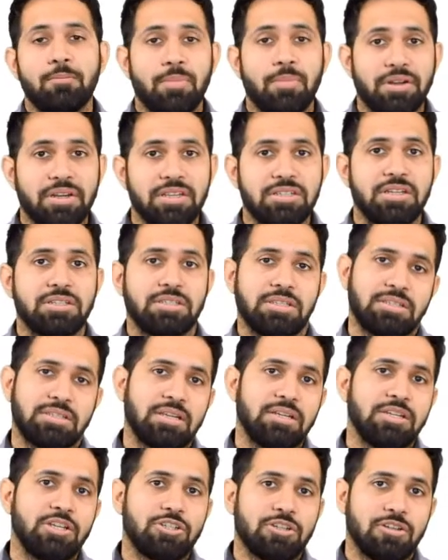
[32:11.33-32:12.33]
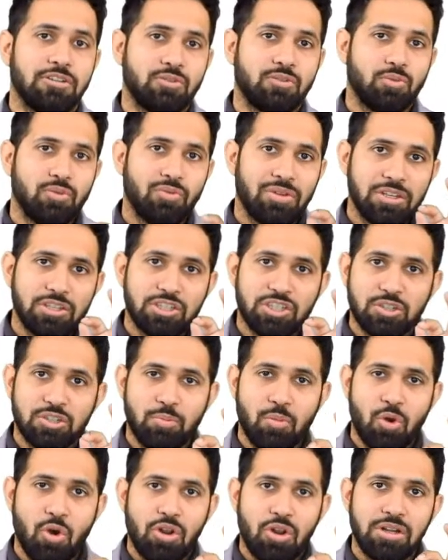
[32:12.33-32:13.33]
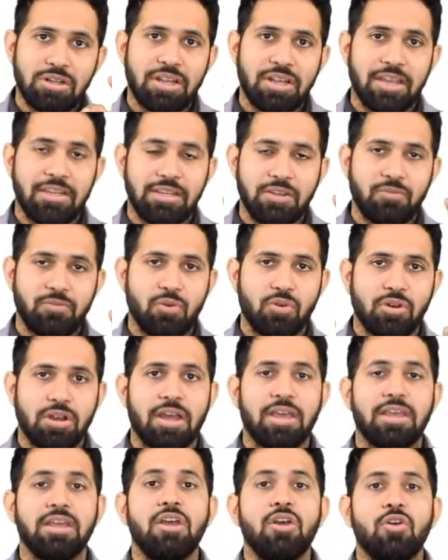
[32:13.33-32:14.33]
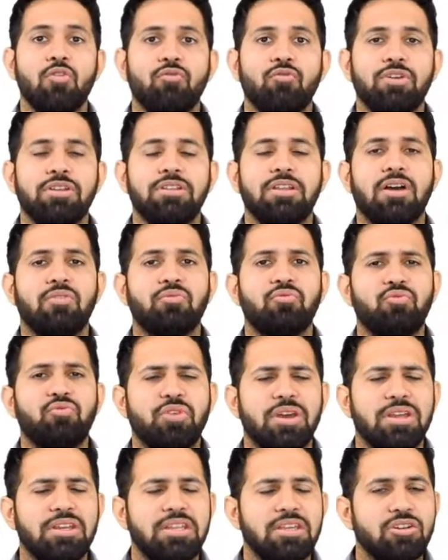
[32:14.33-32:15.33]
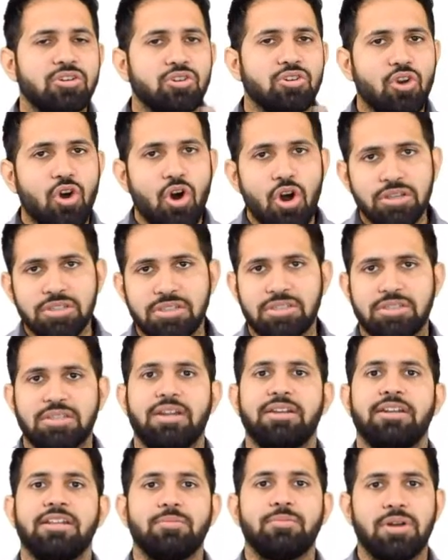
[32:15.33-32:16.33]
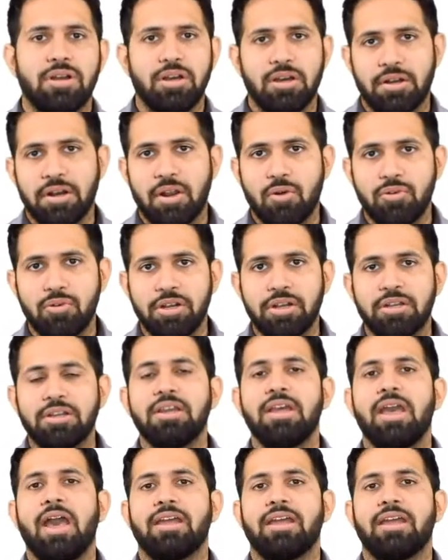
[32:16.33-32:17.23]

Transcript: Metastasis are lesions with very small, tiny foci with a very gross edema around it.